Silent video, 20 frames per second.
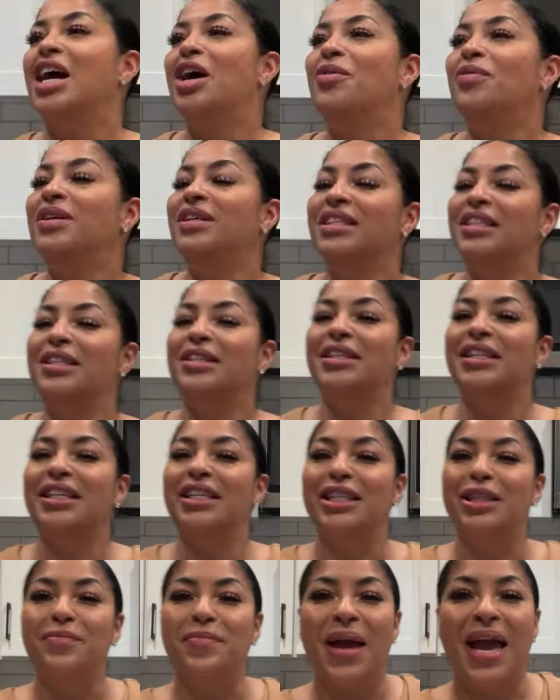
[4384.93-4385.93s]
We used to do little
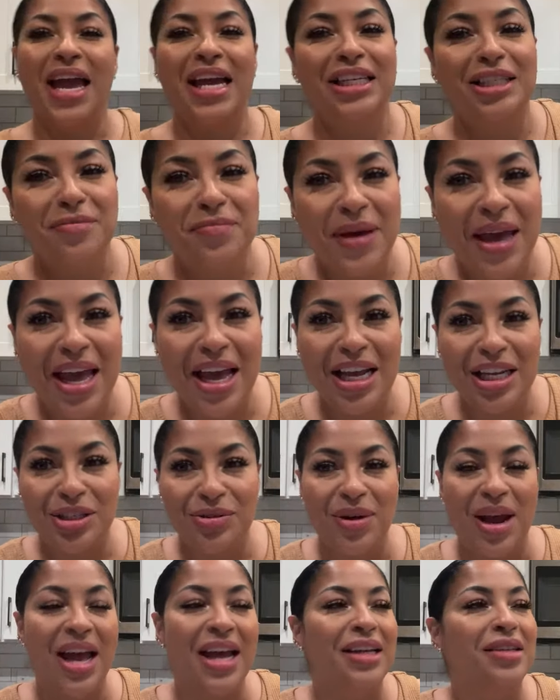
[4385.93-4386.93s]
smash and pass,
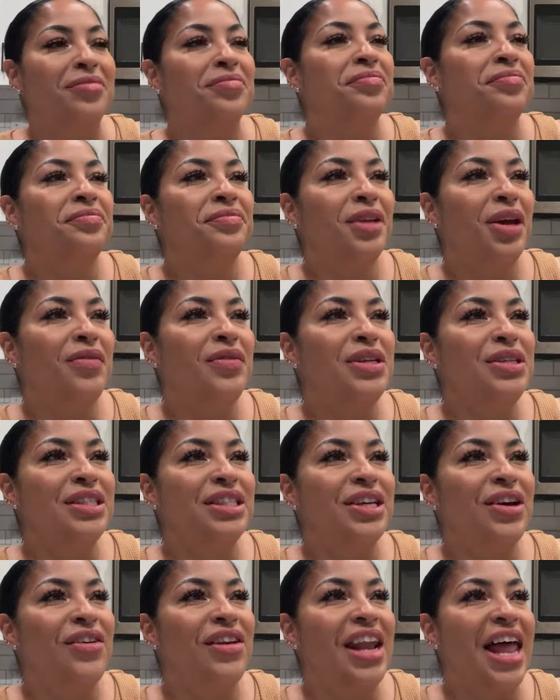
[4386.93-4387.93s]
right? And we used to
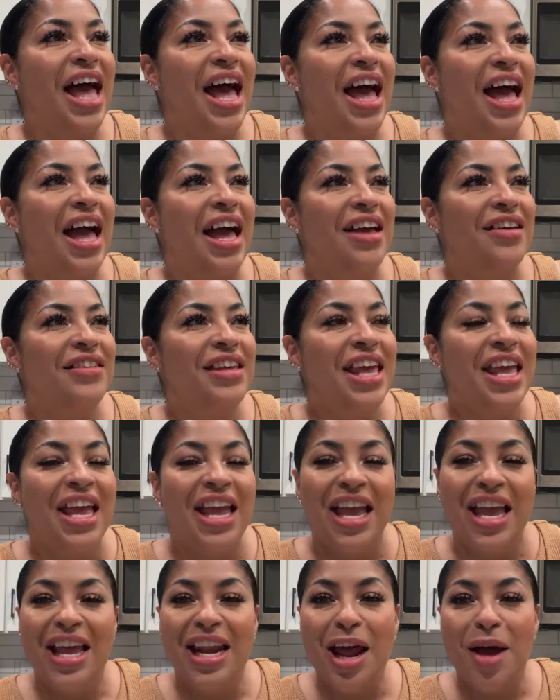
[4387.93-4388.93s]
go live.
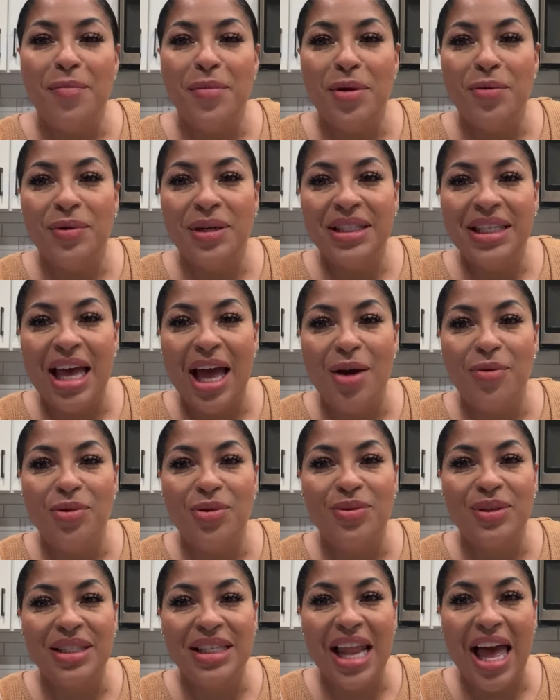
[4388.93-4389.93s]
And I remember one time we
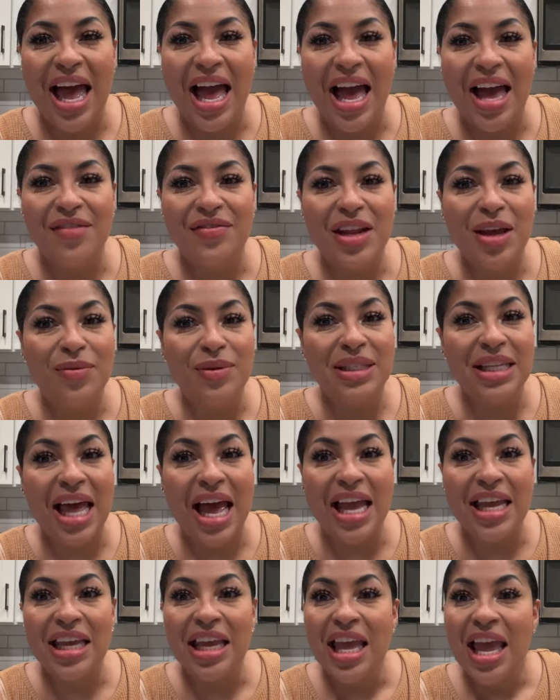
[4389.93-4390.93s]
was live. They was
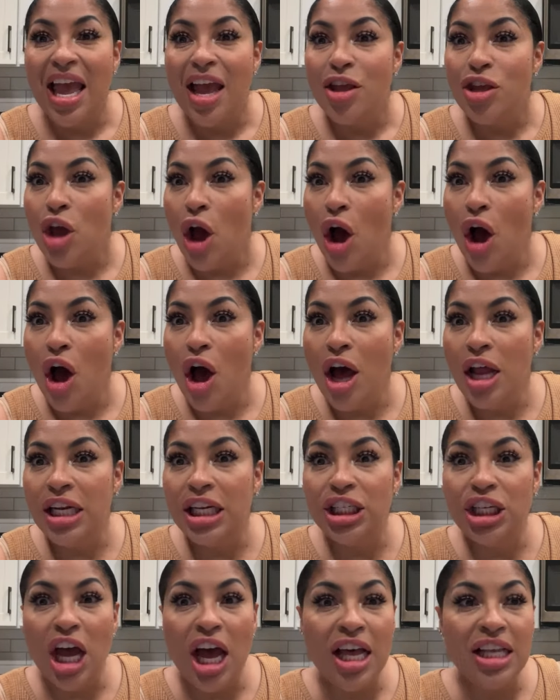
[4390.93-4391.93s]
like, y'all,
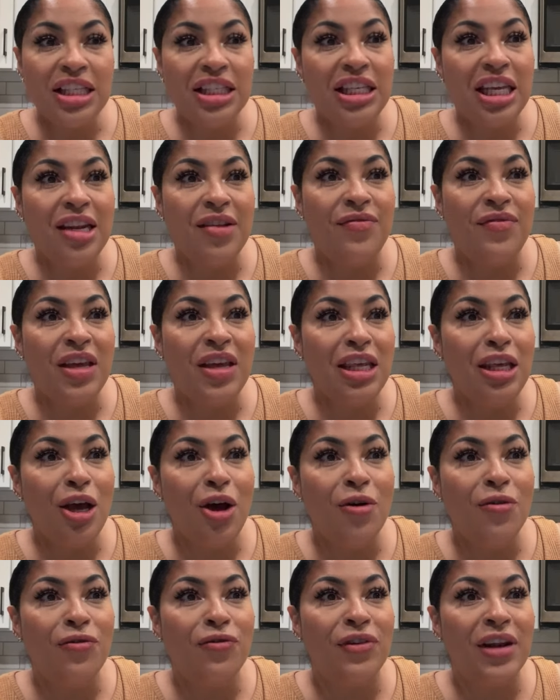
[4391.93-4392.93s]
did y'all see the
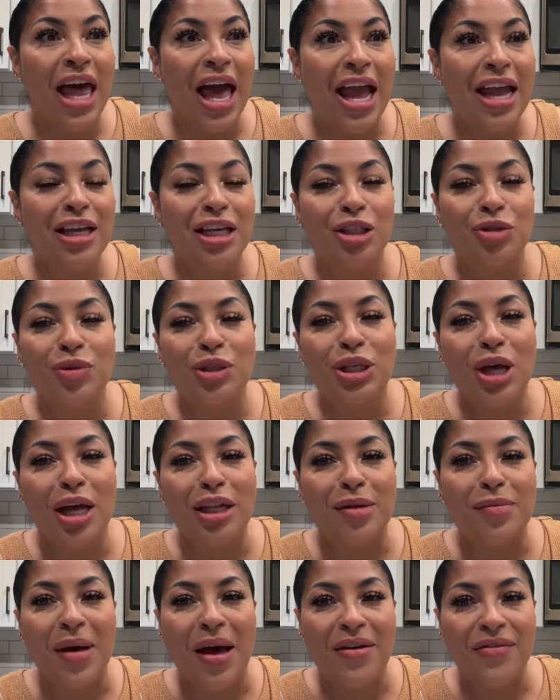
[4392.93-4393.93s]
video Flight? Because we
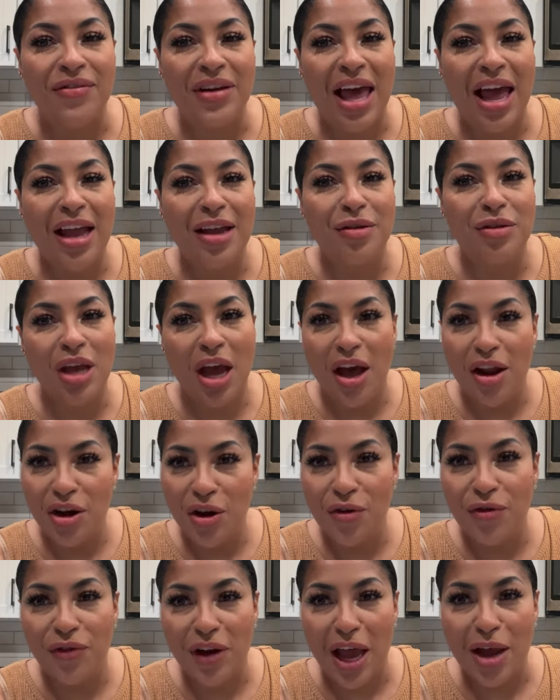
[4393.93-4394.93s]
talked about Flight. Y'all
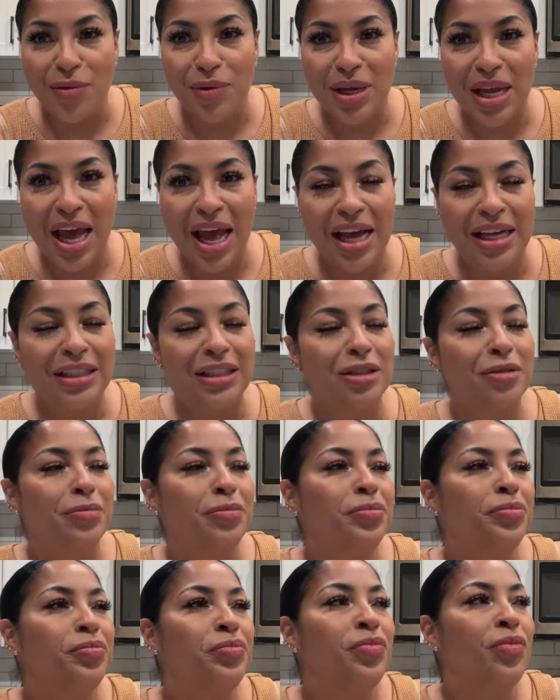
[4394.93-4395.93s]
know Flight Reacts.
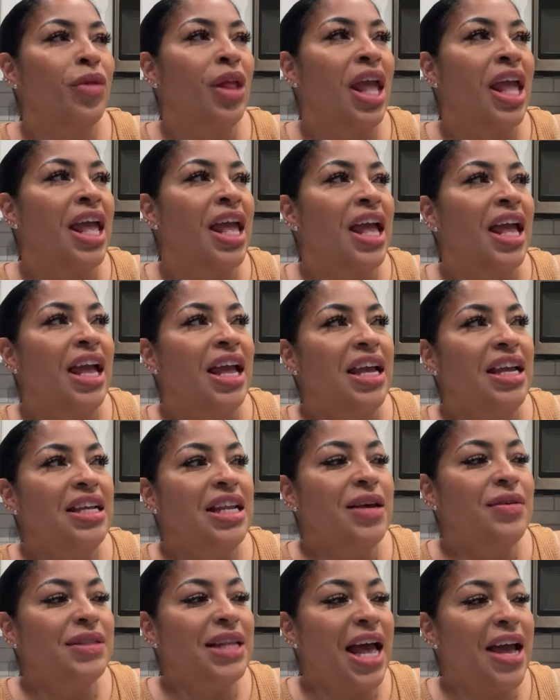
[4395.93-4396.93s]

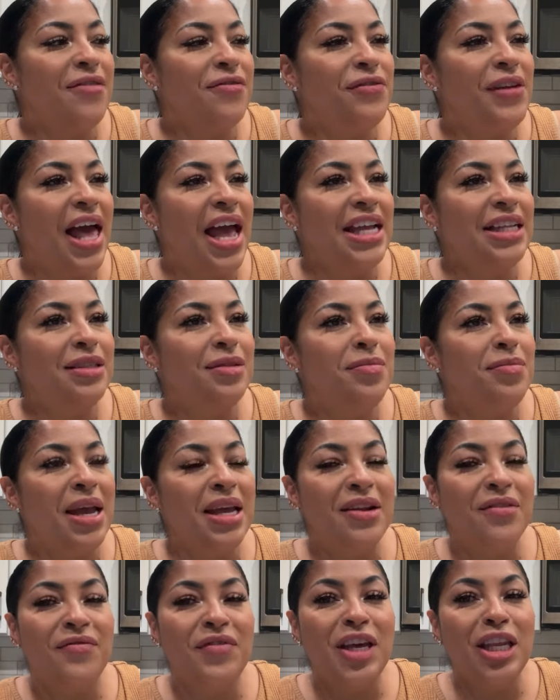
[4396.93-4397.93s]
They was like, Flight
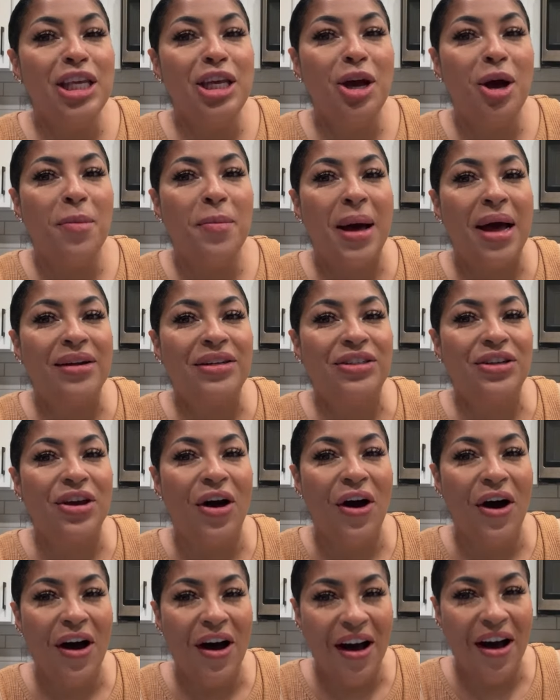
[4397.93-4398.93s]
made a video about
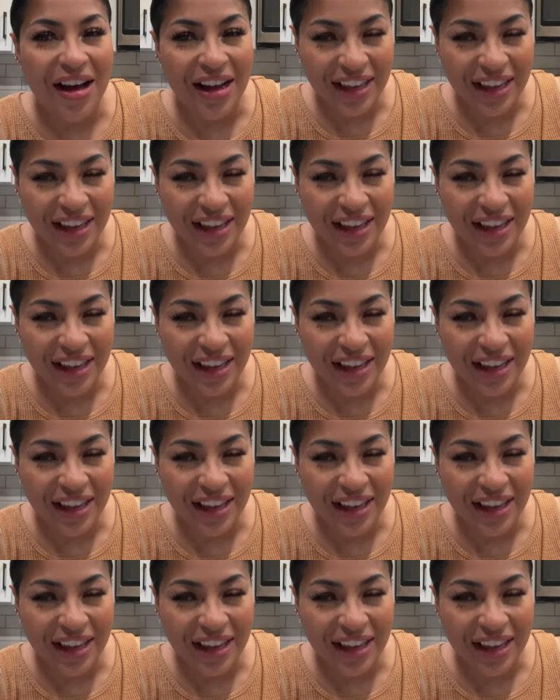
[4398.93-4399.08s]
y'all.